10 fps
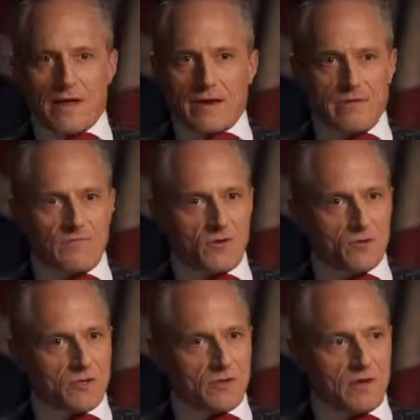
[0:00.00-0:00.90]
of
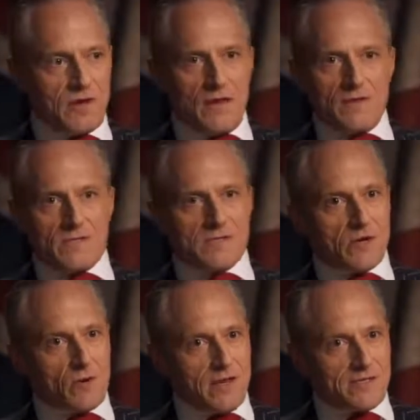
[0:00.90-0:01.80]
confusion. This is a
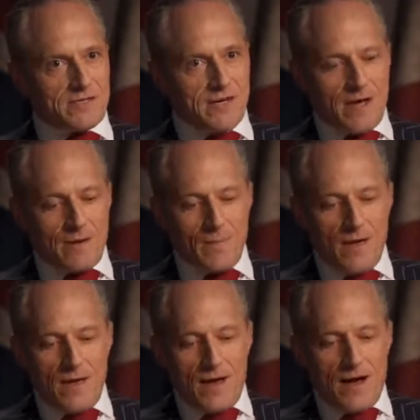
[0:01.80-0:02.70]
crazy time.
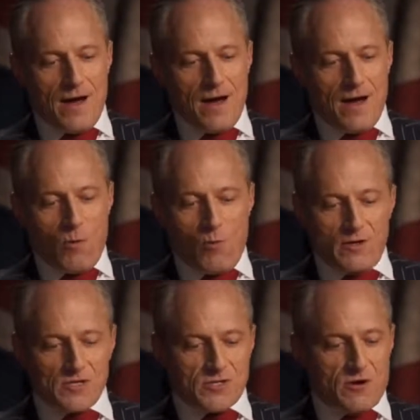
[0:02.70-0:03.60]
I
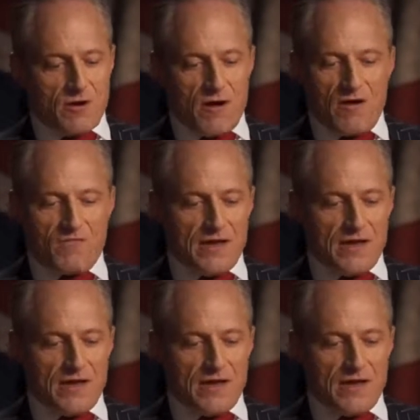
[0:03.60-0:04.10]
wanted to start off and